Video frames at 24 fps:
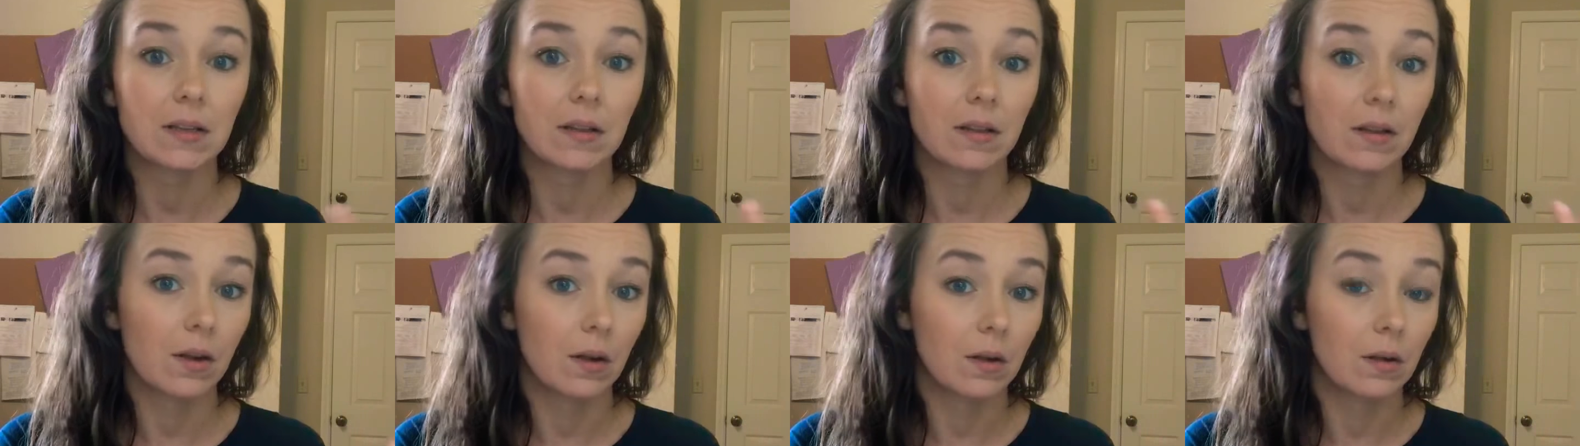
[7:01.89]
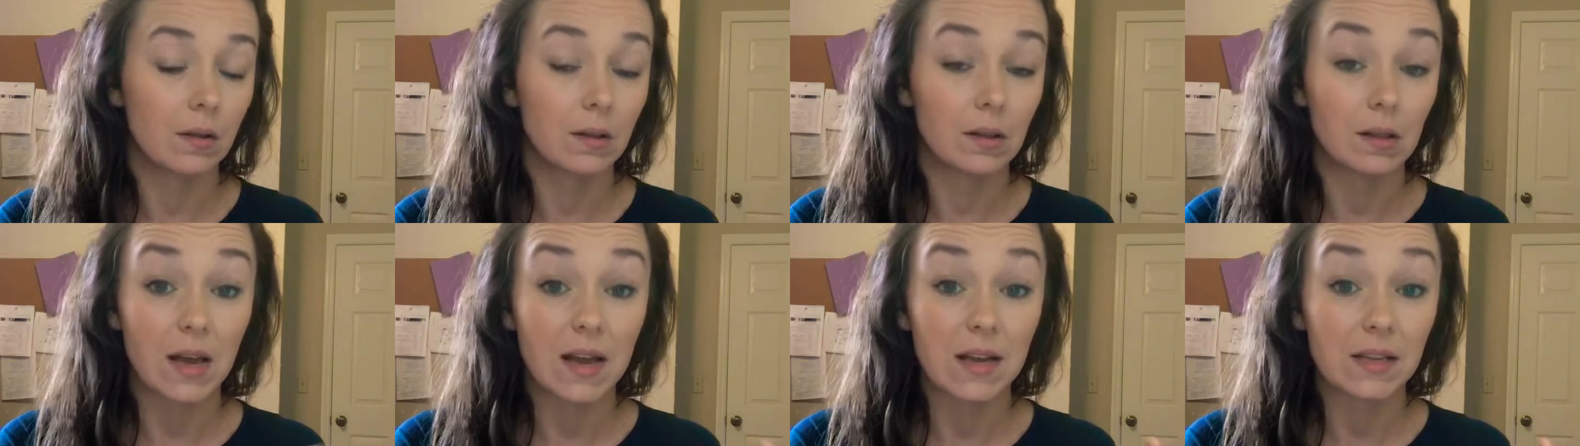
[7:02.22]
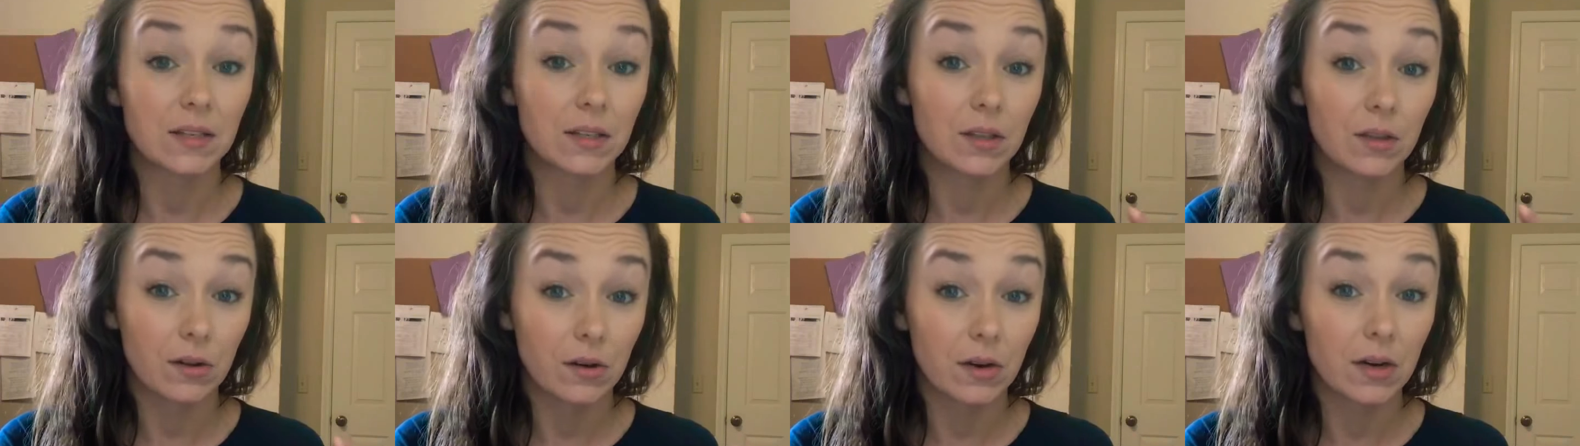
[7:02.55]
and they only
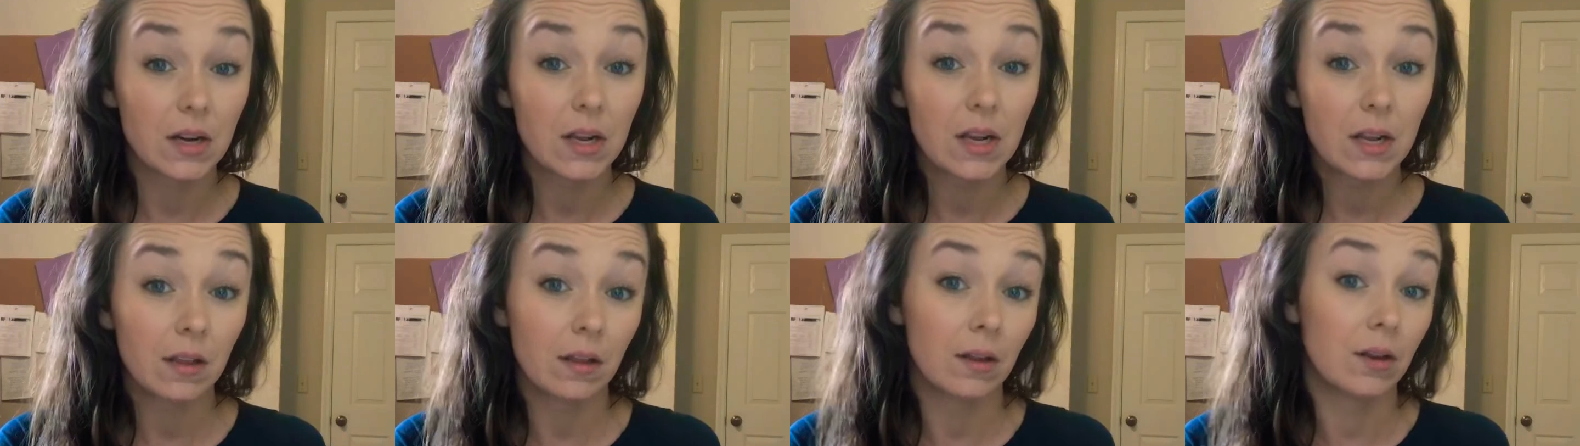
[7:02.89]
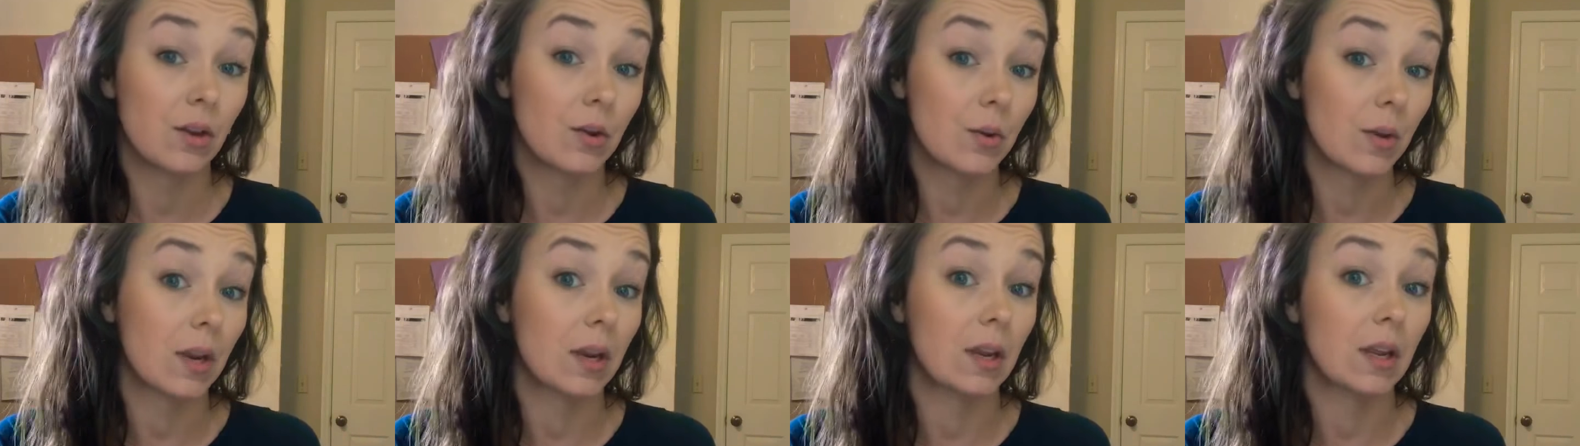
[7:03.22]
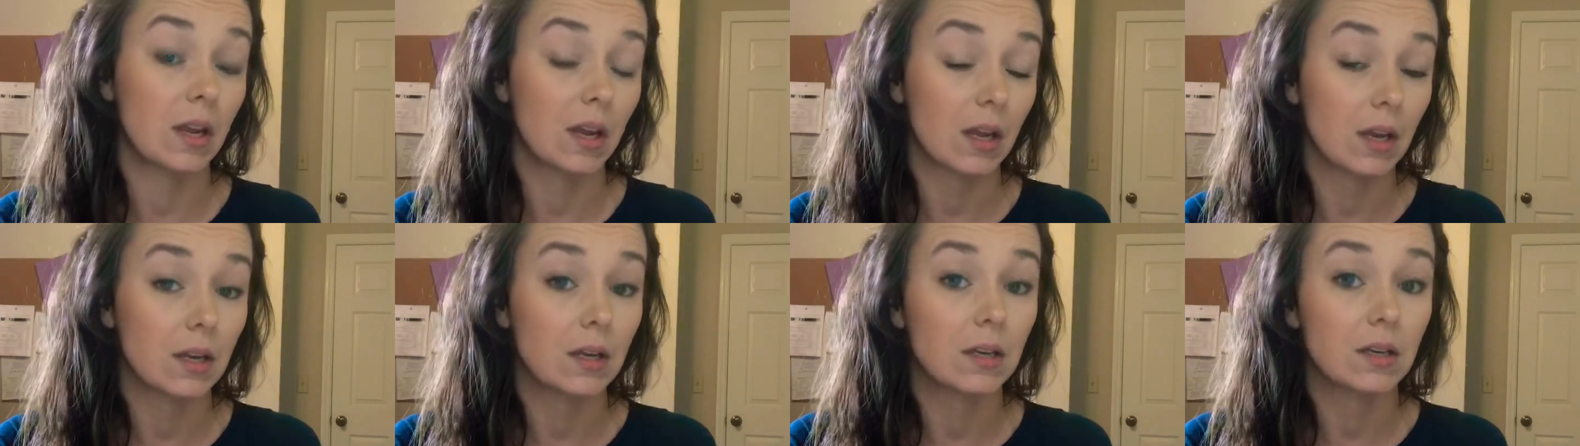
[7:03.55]
last 30, then you can
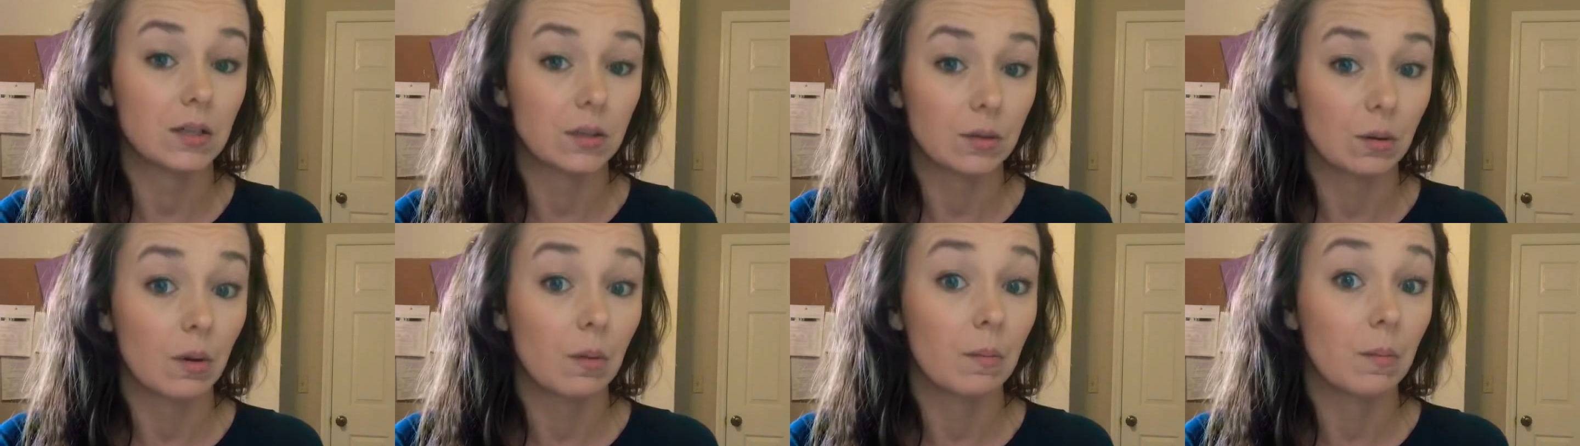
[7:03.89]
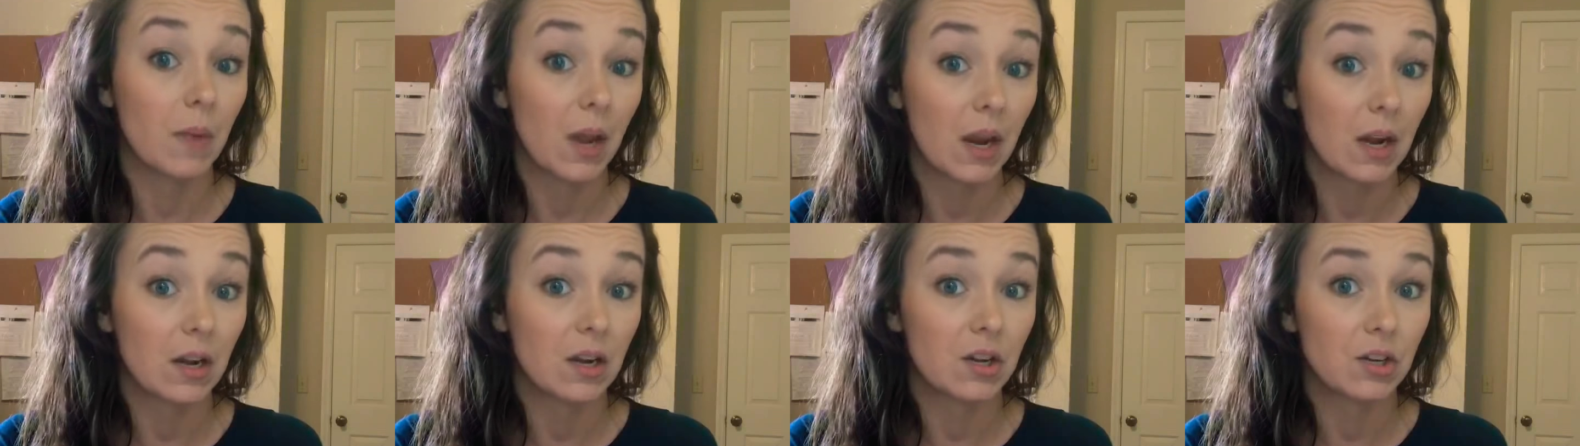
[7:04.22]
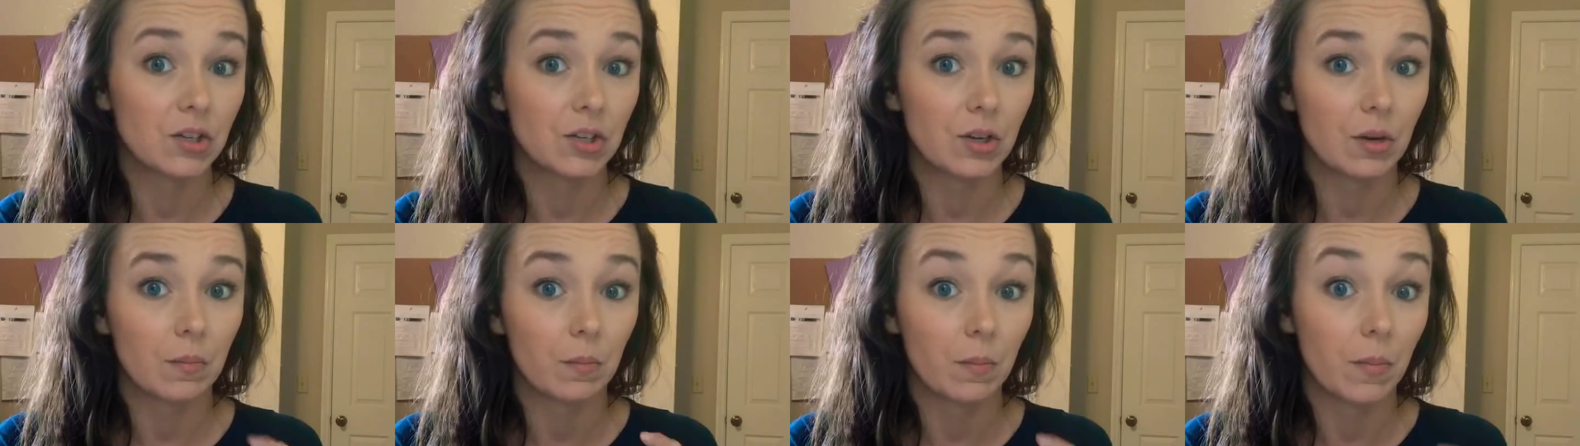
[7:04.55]
get into a
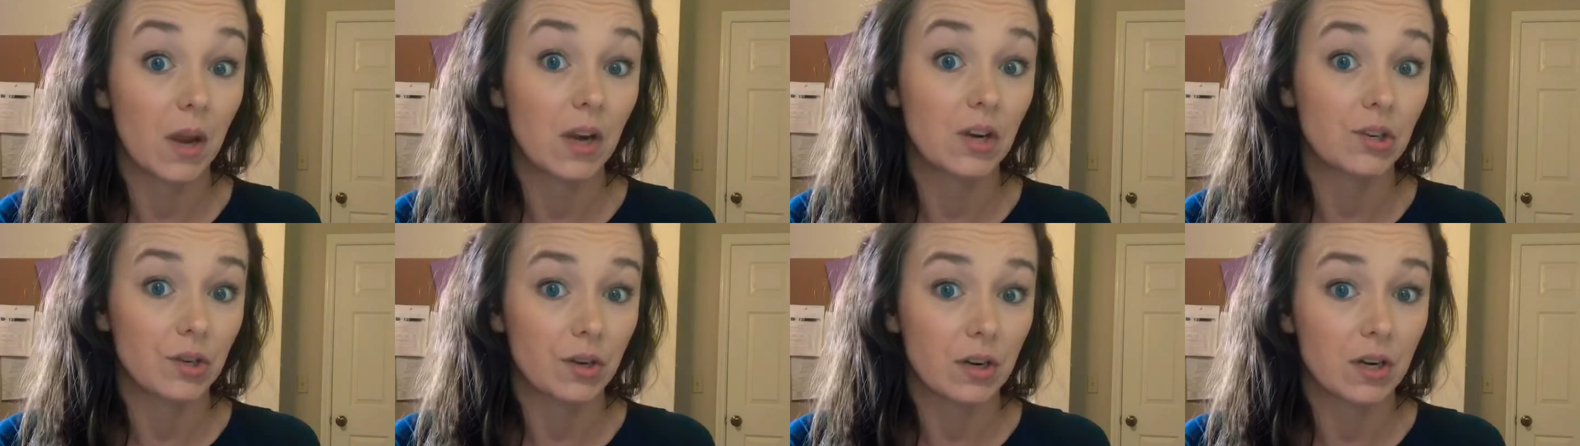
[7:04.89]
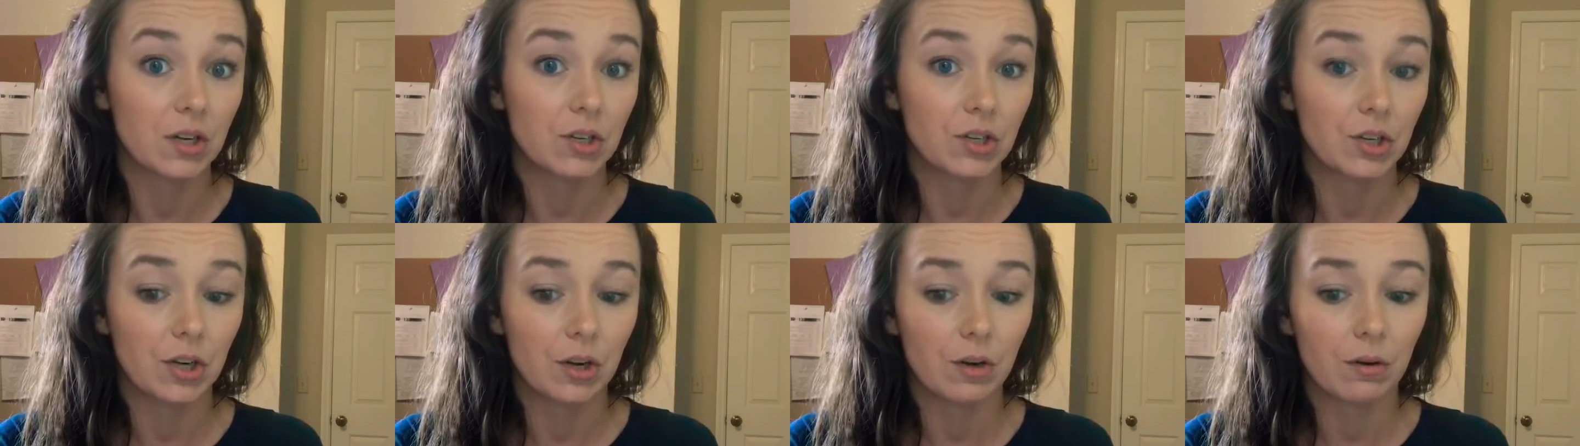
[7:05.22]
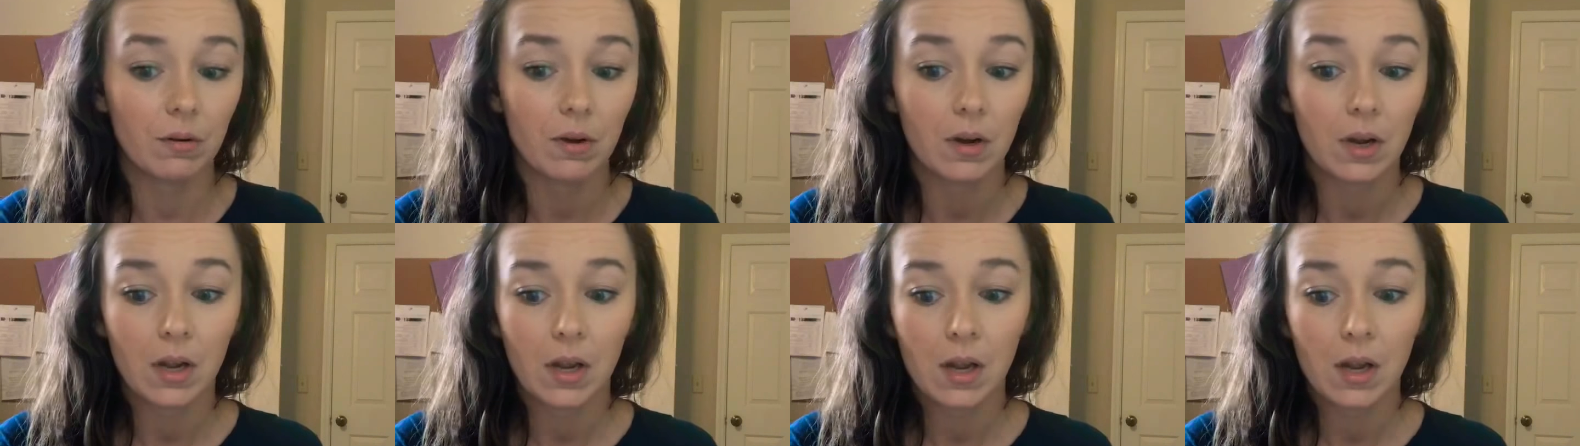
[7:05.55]
major issue.